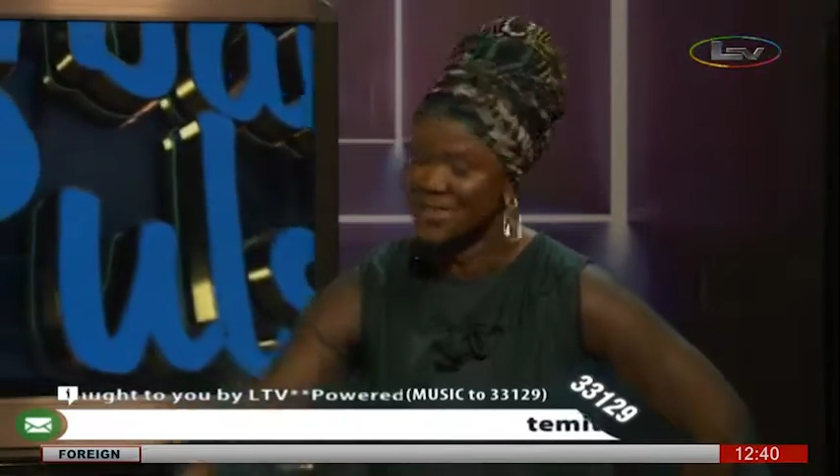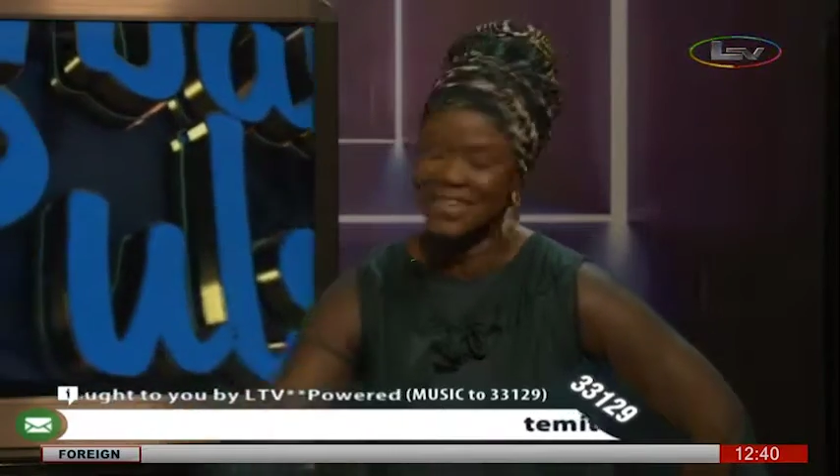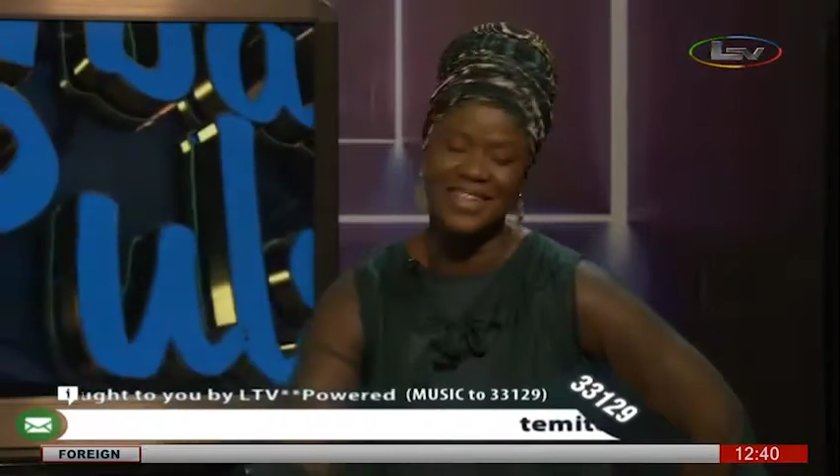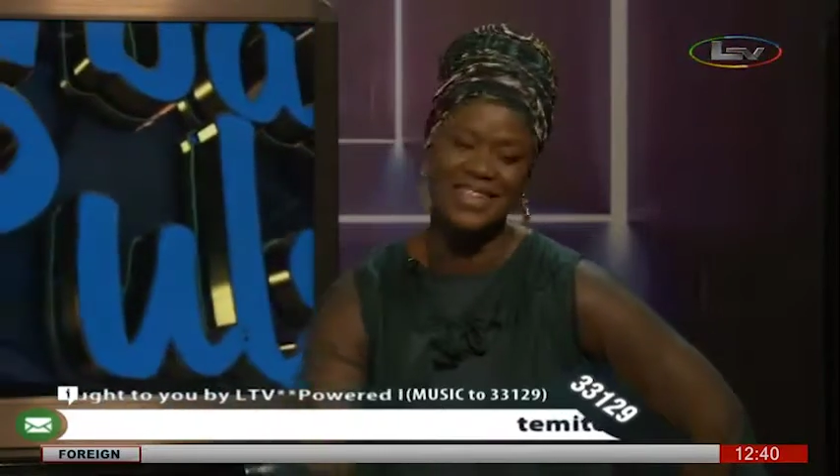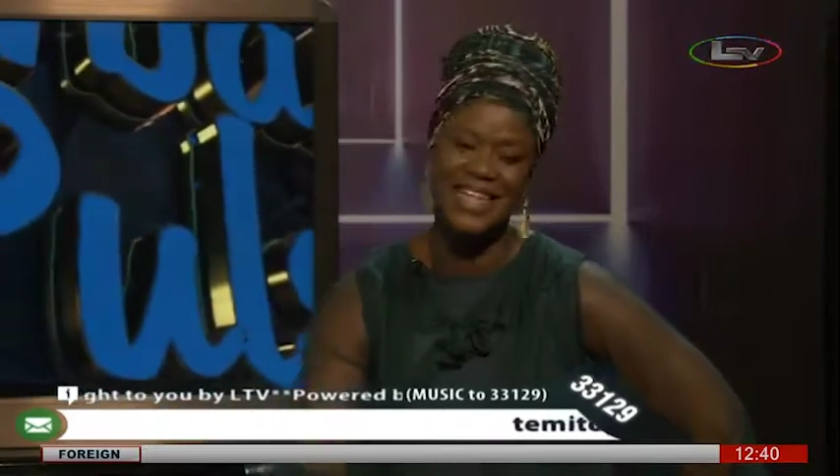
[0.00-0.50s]

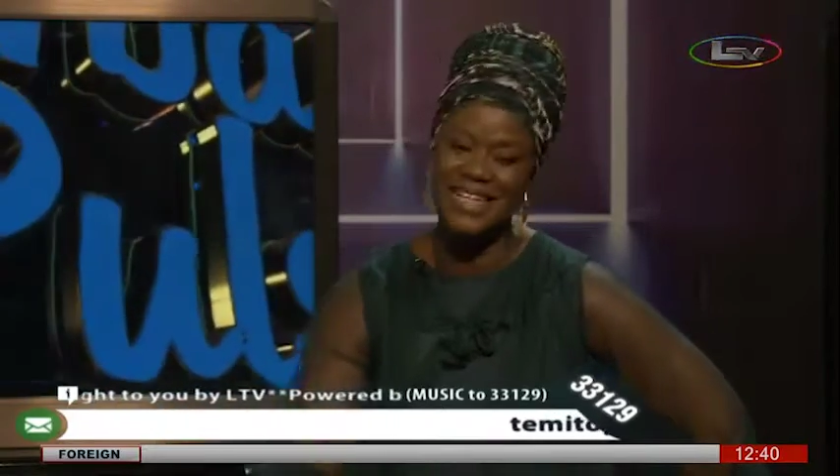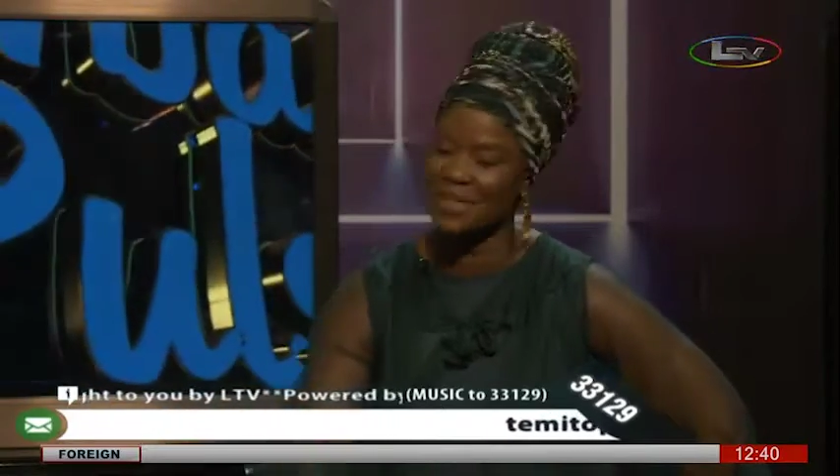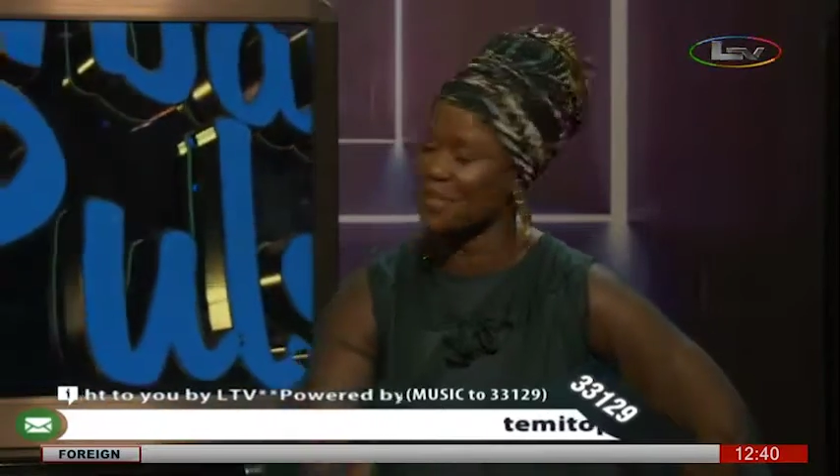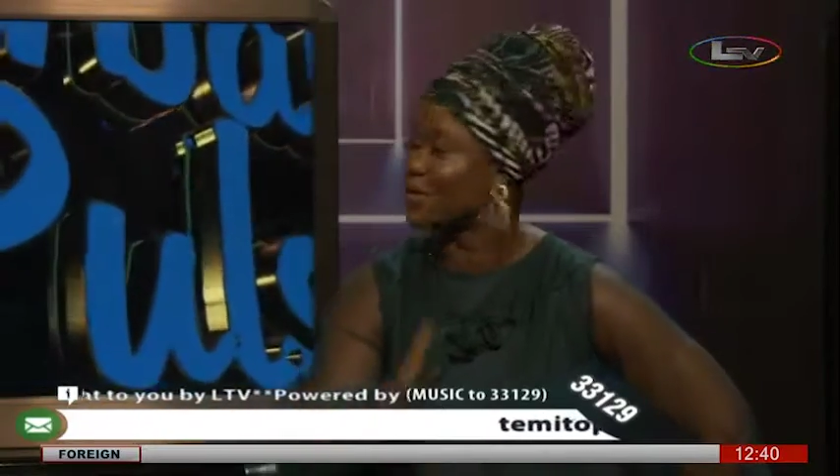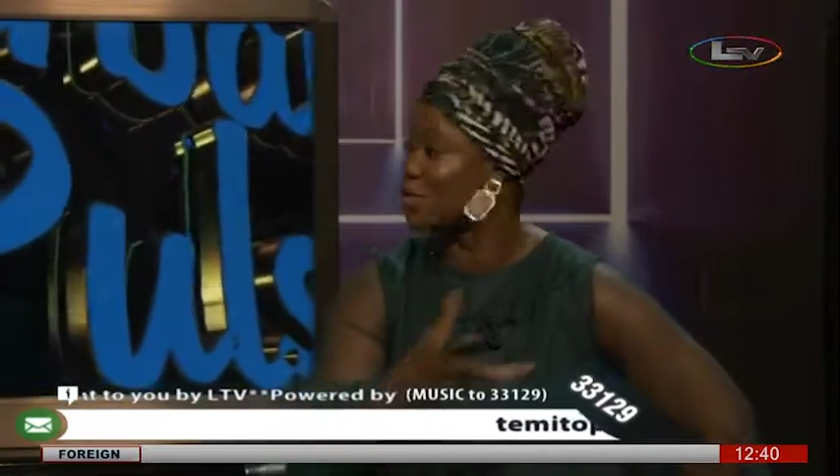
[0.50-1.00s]
That's
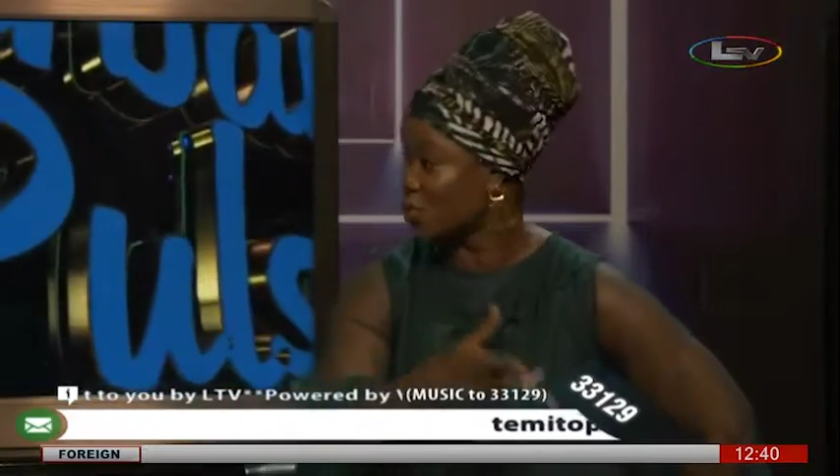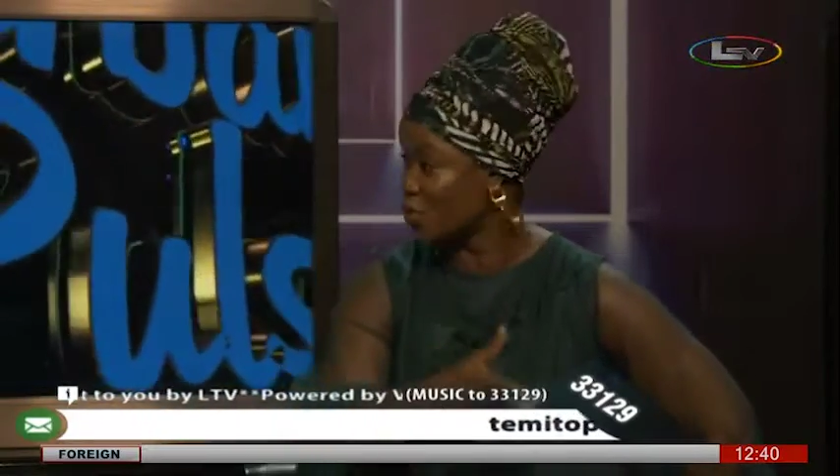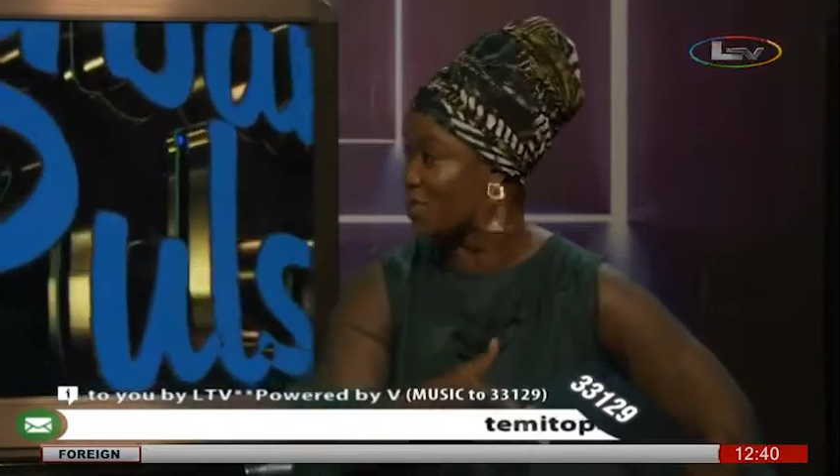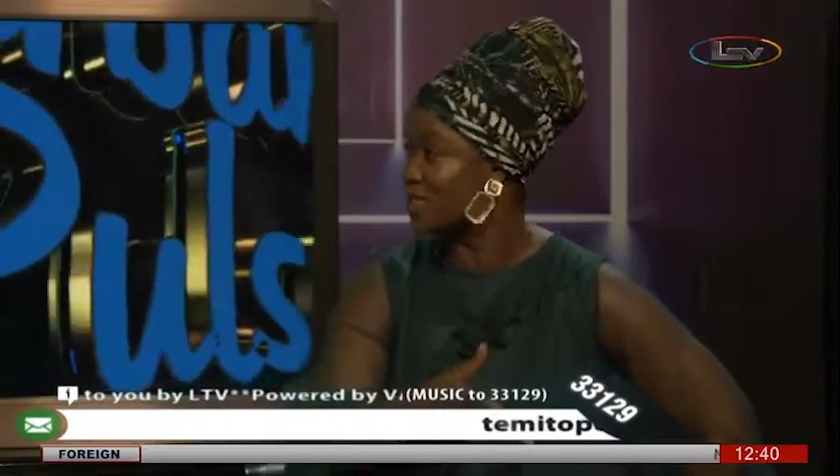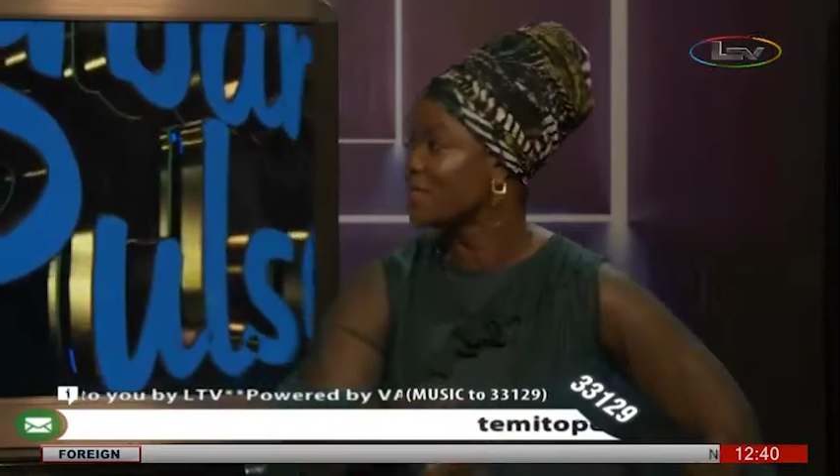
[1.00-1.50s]
about 2
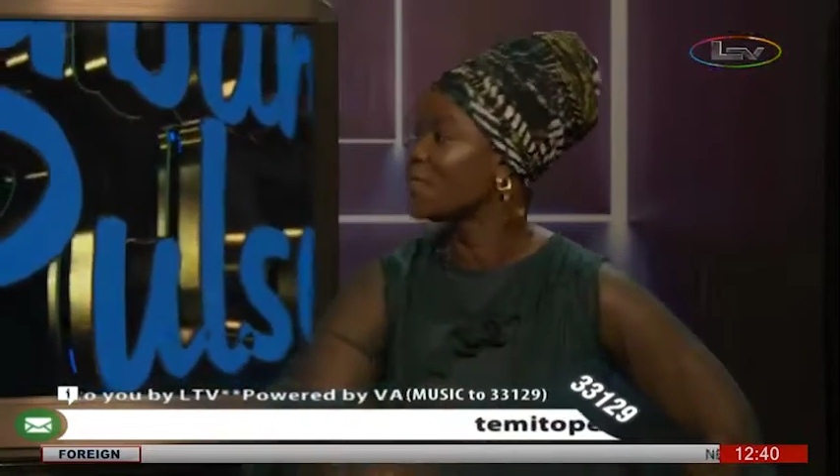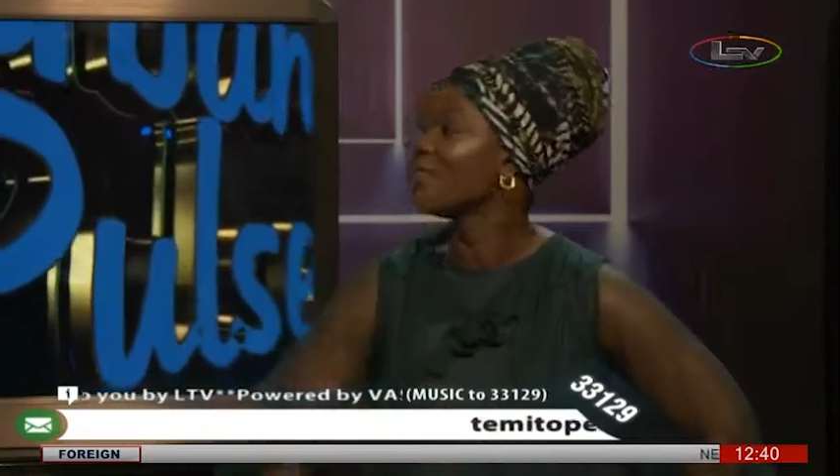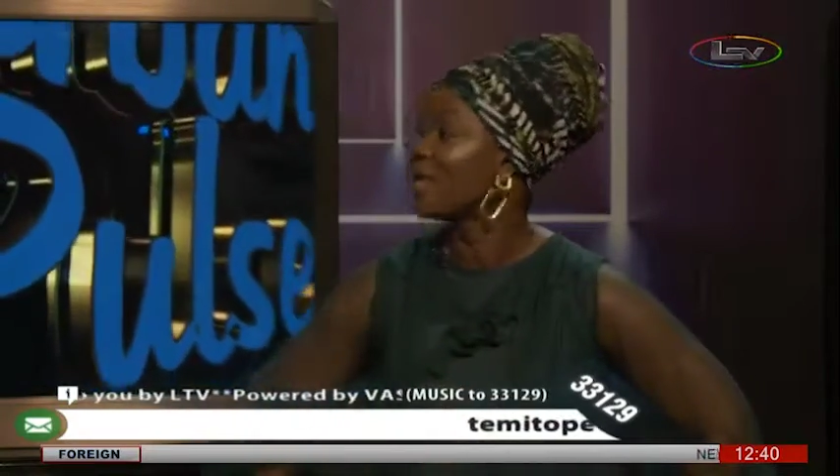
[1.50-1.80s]
weeks.